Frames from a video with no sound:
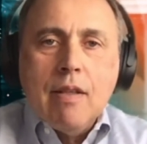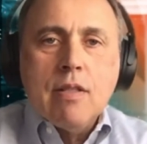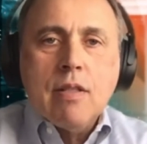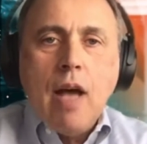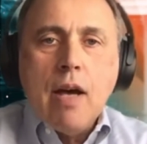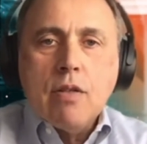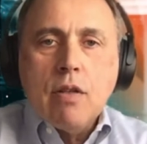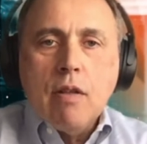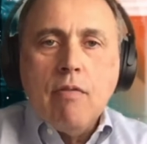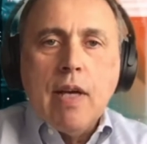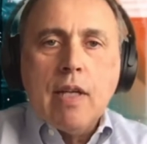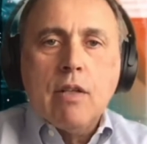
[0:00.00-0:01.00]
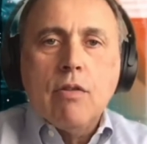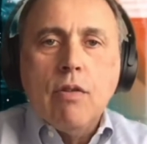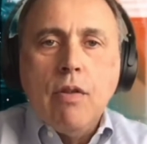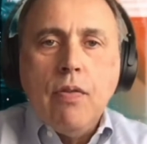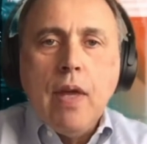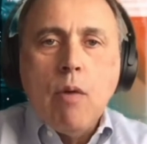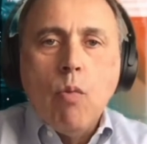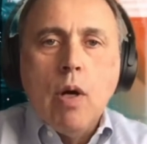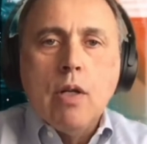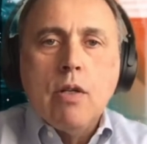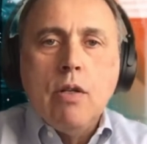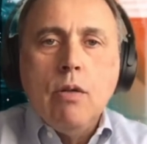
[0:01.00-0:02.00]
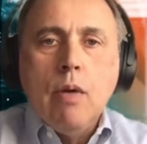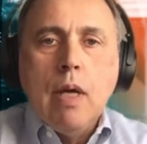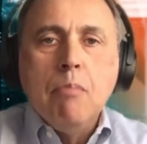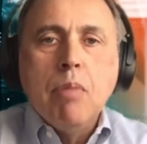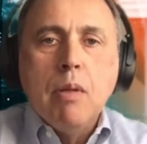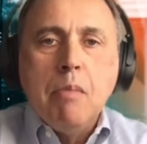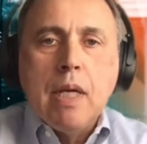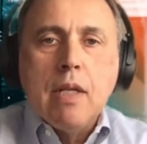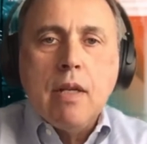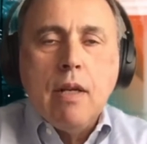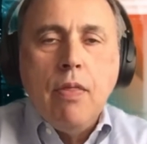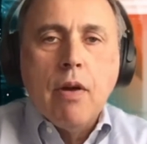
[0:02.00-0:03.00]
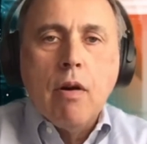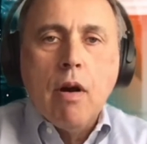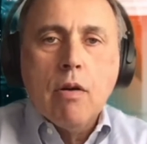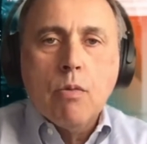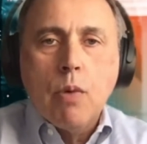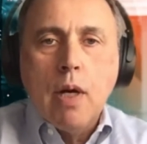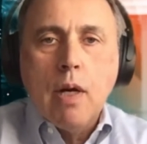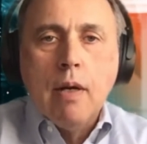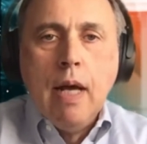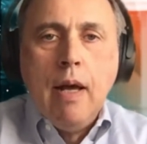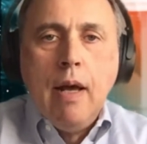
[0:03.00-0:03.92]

the size of the vector that they want to implement in their hardware,